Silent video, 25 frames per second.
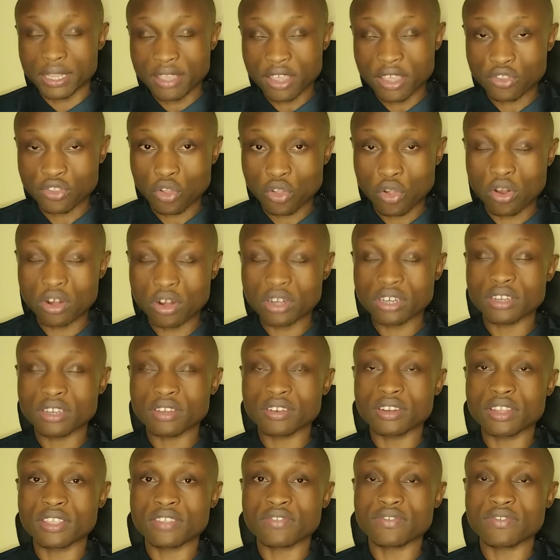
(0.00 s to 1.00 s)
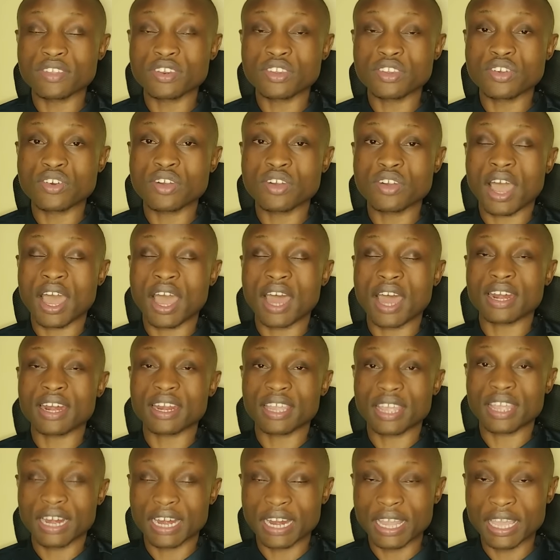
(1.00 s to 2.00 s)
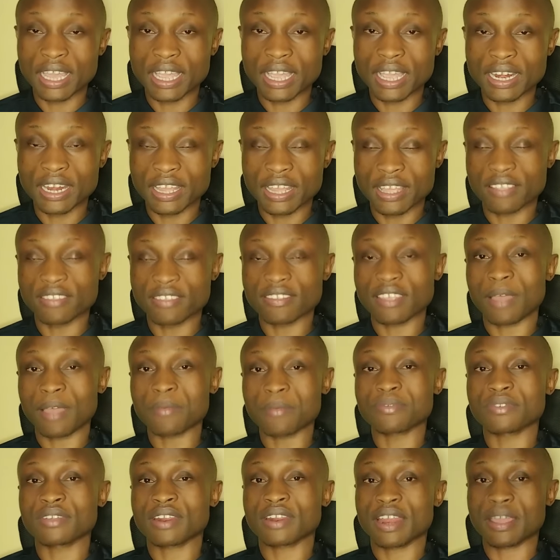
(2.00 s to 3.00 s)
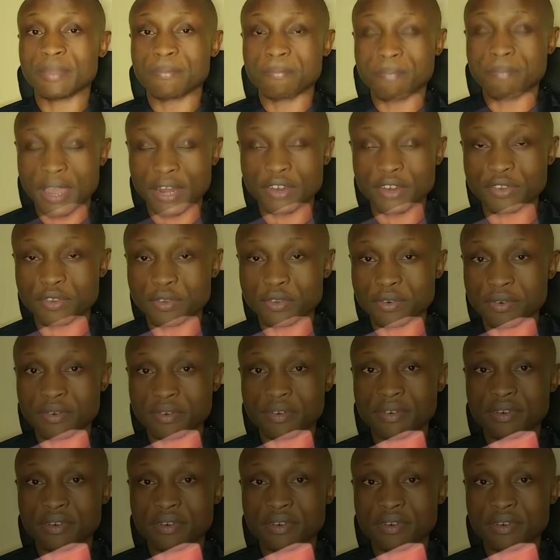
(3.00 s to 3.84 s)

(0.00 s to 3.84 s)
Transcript: just halt this video and click the subscribe button.